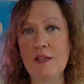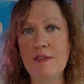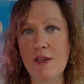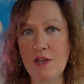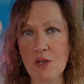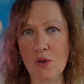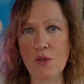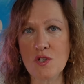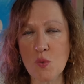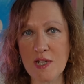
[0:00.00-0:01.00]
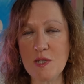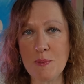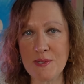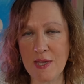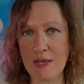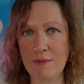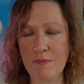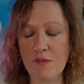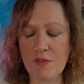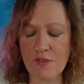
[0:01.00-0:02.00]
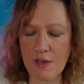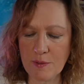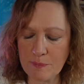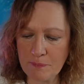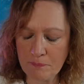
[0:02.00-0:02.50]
they only got 20% of the vote.